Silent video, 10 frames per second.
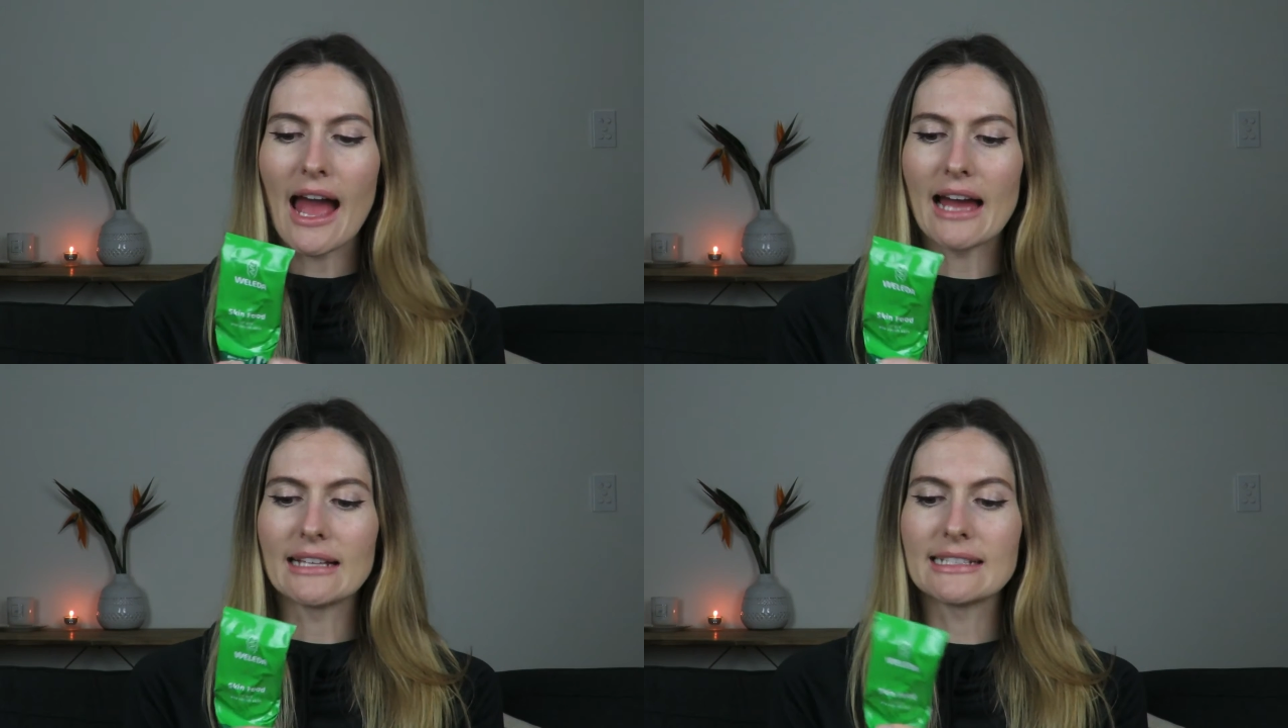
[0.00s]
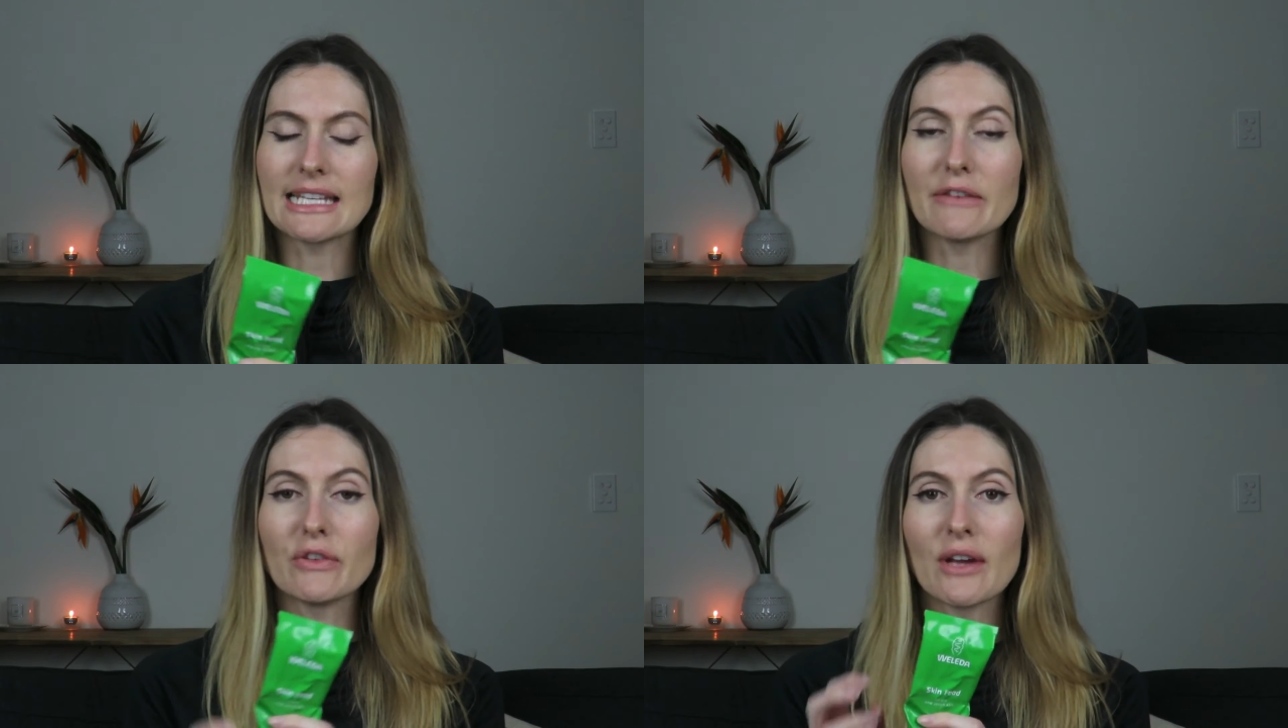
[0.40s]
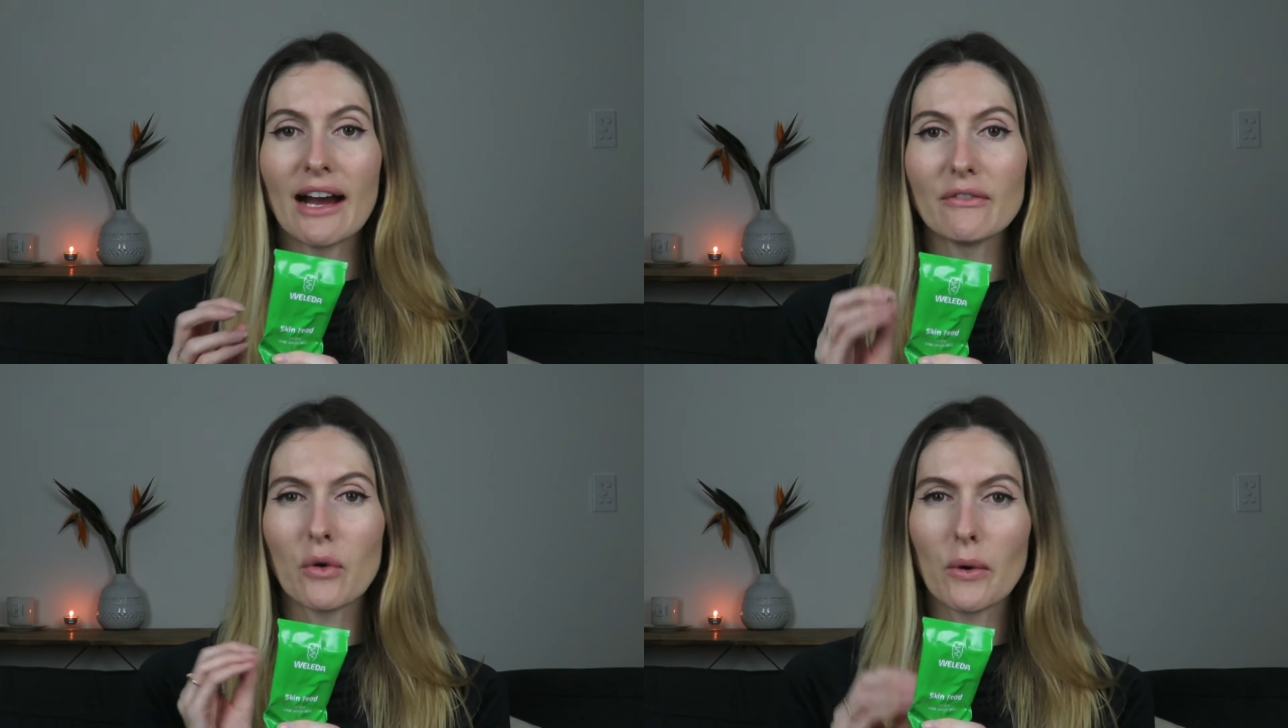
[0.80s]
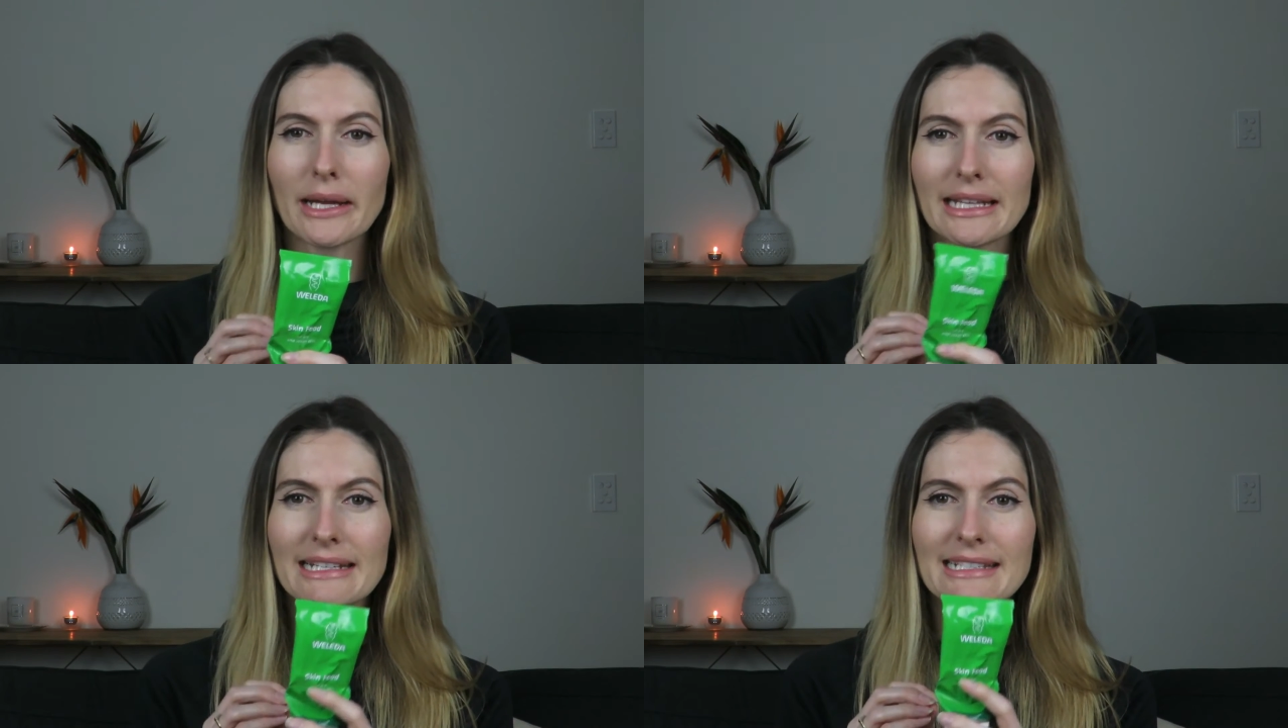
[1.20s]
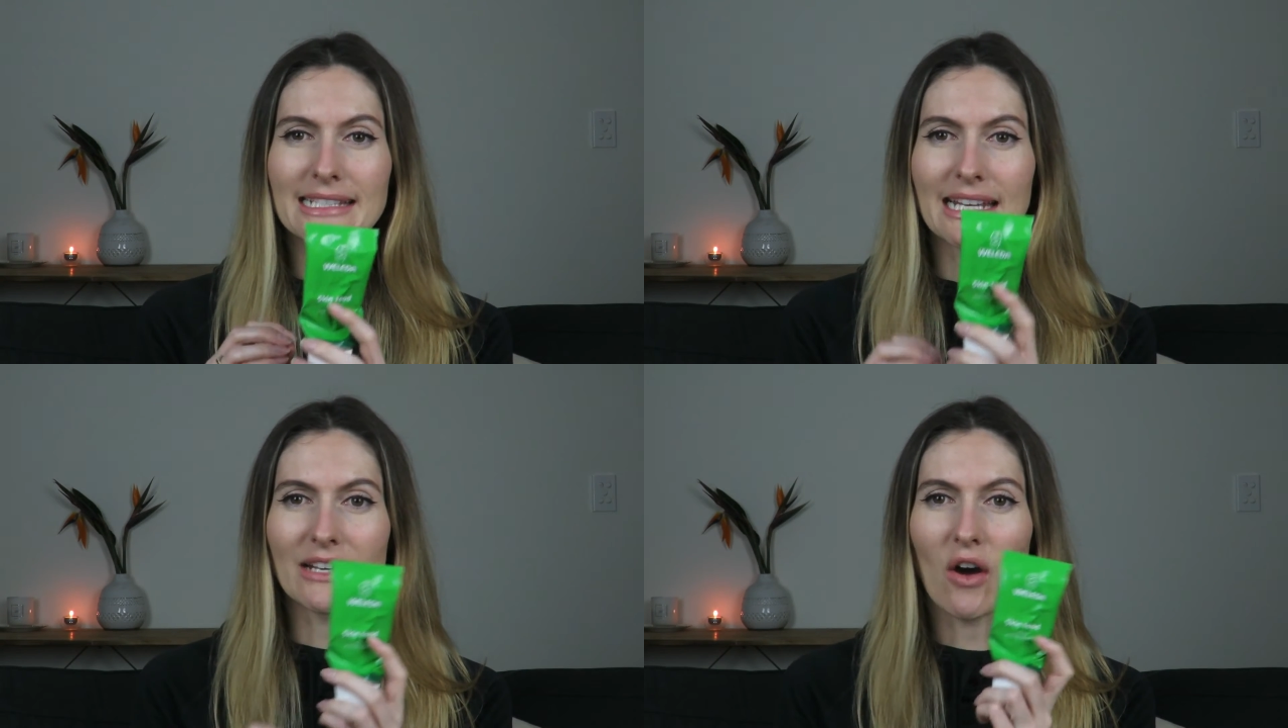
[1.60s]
And if you have oily skin,